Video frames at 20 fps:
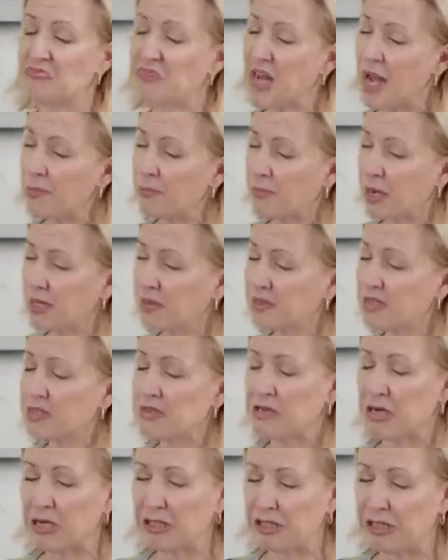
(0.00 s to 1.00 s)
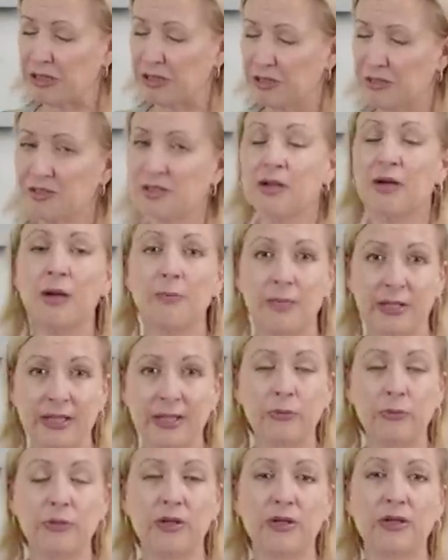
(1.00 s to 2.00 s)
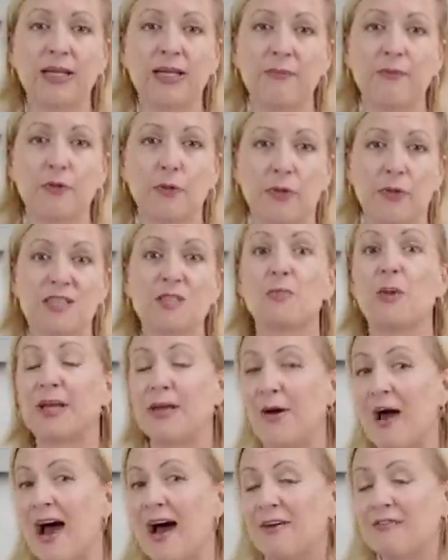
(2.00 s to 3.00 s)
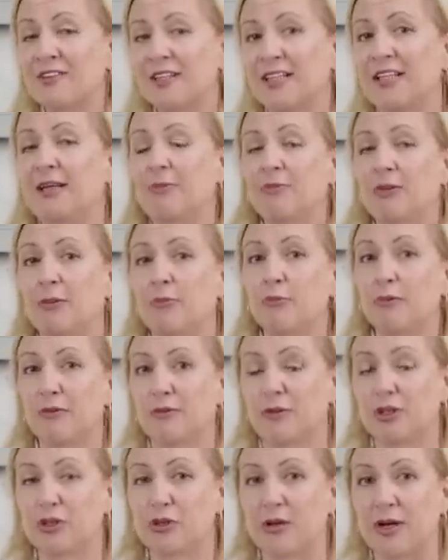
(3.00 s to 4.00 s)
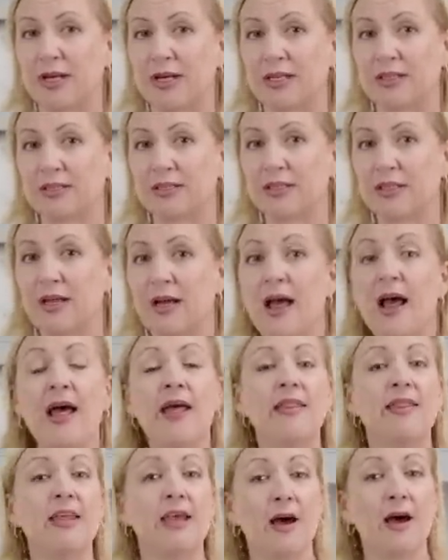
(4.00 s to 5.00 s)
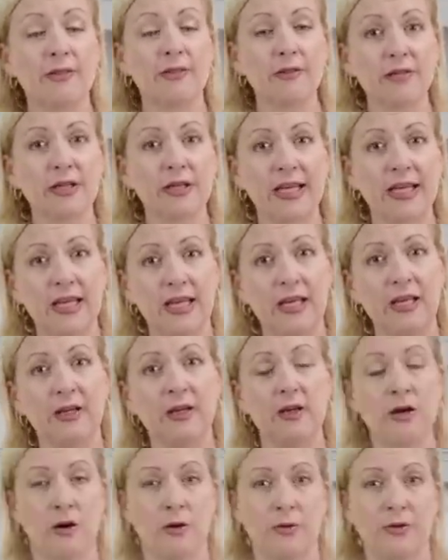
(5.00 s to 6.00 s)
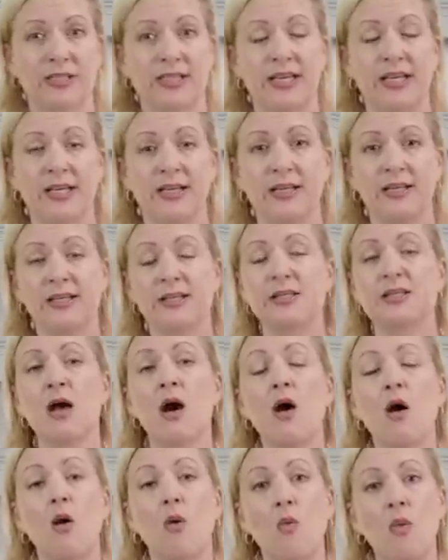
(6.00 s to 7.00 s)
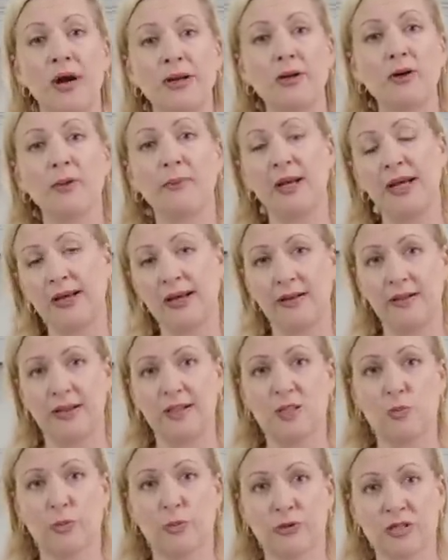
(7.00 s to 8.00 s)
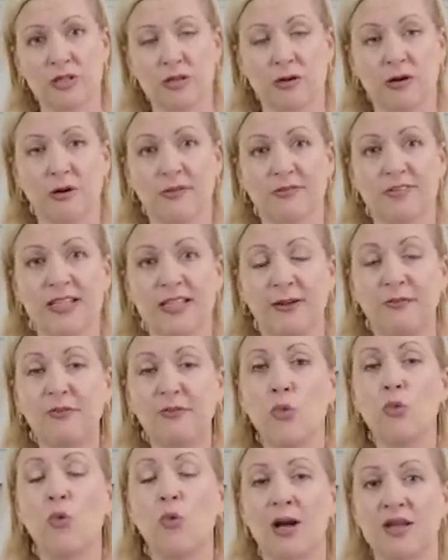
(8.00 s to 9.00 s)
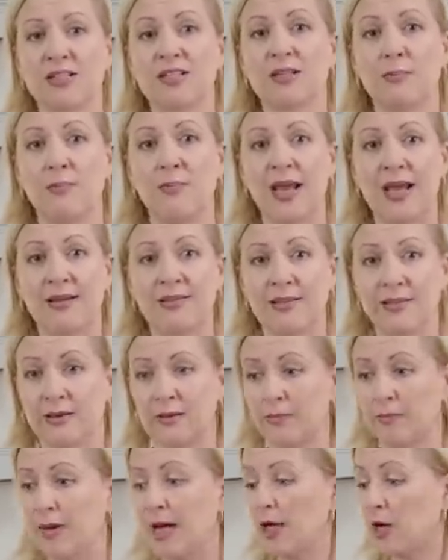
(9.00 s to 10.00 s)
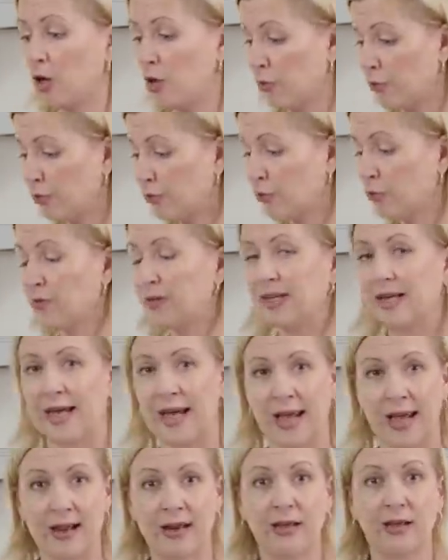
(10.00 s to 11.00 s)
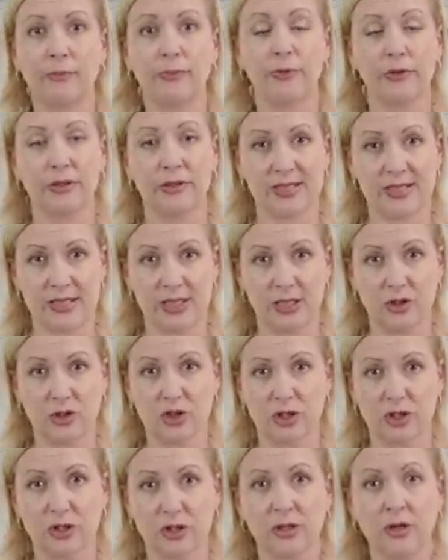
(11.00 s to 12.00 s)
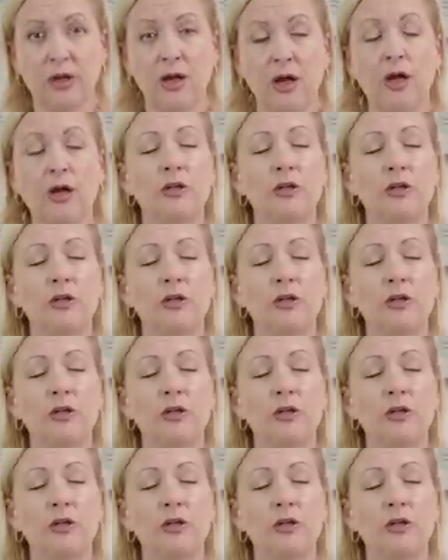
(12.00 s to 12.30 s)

Not months, not years, but they will keep for weeks, but you have to keep them refrigerated. The other key note is, when you're making these preserves, if you want to make them and go through the canning procedure,